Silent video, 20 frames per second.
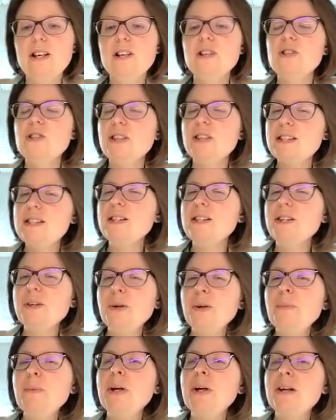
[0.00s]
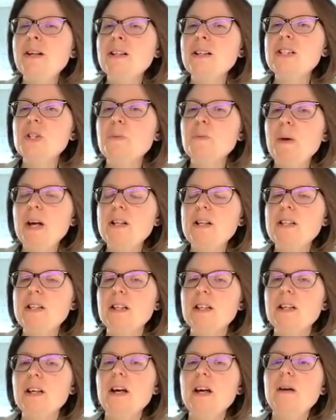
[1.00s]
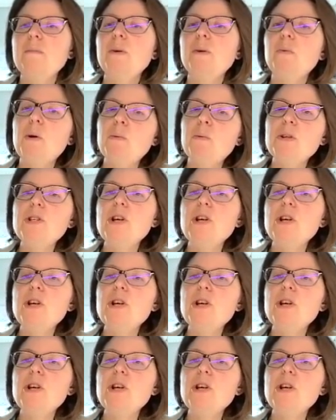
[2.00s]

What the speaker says: So that's a little bit unexpected, but when we're